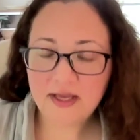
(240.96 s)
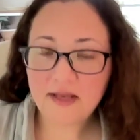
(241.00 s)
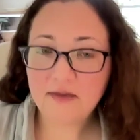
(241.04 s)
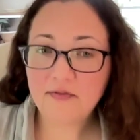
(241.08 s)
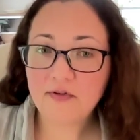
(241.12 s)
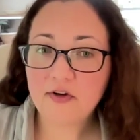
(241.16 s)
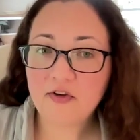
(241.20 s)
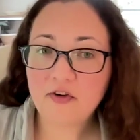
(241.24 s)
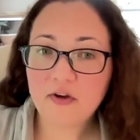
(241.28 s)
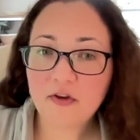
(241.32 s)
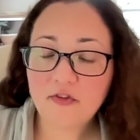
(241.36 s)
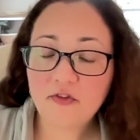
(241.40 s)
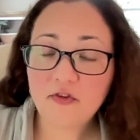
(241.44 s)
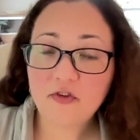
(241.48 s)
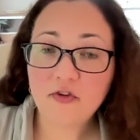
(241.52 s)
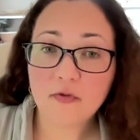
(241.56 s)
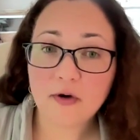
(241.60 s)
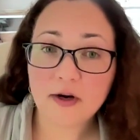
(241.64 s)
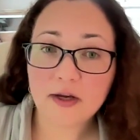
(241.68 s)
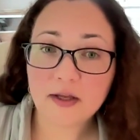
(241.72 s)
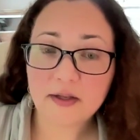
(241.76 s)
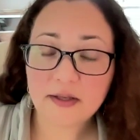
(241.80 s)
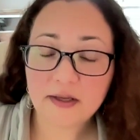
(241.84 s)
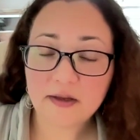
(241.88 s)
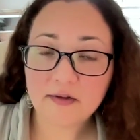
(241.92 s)
If it doesn't
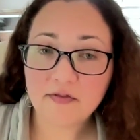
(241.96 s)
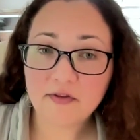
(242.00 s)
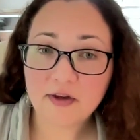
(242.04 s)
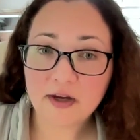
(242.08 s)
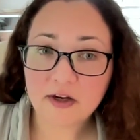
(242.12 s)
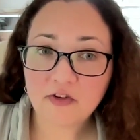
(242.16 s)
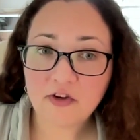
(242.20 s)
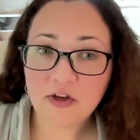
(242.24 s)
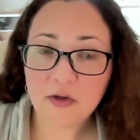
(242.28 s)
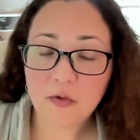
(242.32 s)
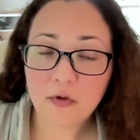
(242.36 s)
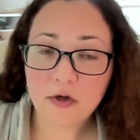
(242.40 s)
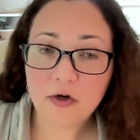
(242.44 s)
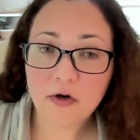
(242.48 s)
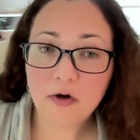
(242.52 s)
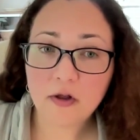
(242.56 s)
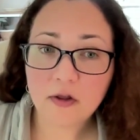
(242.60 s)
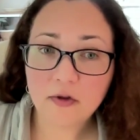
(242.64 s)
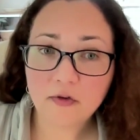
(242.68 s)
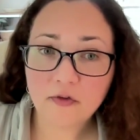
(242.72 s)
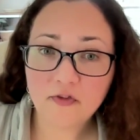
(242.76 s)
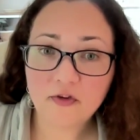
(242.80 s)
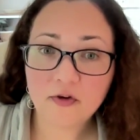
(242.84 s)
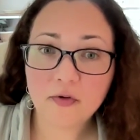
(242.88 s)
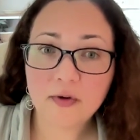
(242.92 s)
directly affect you, you can
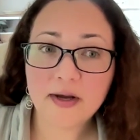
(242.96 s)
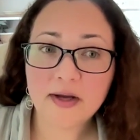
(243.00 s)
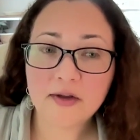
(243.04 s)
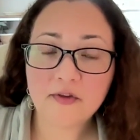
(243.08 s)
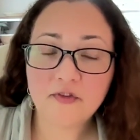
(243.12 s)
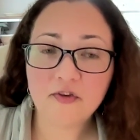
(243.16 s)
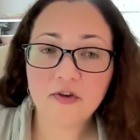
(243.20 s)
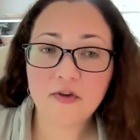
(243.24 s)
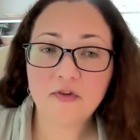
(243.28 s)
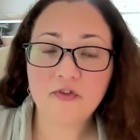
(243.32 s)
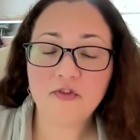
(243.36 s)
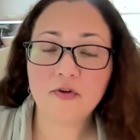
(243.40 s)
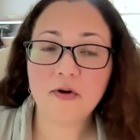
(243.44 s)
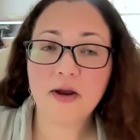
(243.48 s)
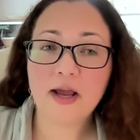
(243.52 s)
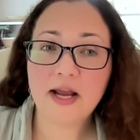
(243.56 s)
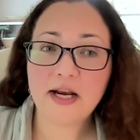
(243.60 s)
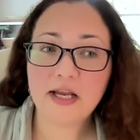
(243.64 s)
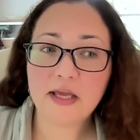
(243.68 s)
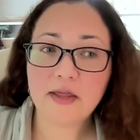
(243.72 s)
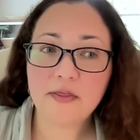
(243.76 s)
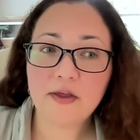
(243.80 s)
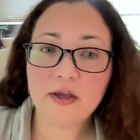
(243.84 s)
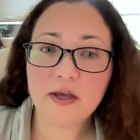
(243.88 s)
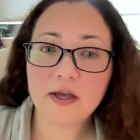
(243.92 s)
also ask, is there
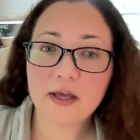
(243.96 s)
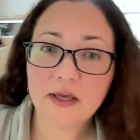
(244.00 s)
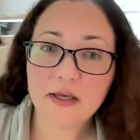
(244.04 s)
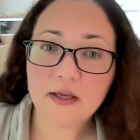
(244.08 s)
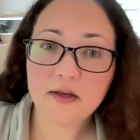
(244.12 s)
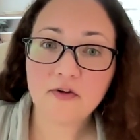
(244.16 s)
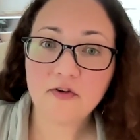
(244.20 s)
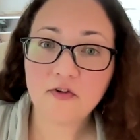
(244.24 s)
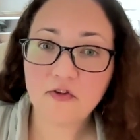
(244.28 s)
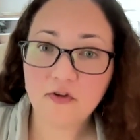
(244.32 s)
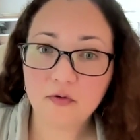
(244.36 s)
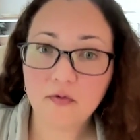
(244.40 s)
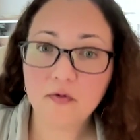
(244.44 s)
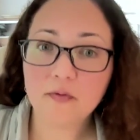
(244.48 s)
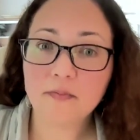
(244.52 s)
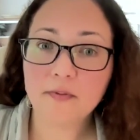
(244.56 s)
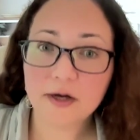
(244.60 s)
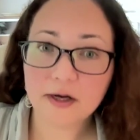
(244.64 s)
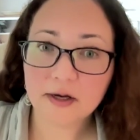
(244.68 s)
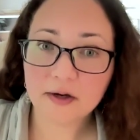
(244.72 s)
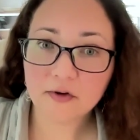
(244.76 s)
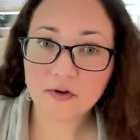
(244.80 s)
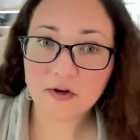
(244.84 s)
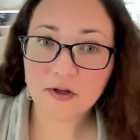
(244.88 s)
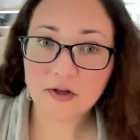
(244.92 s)
anything I can do
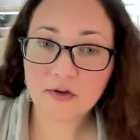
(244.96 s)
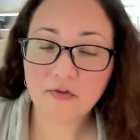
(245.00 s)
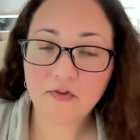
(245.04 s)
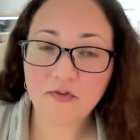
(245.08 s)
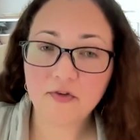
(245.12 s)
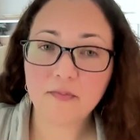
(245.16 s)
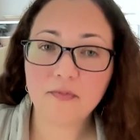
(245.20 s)
about it?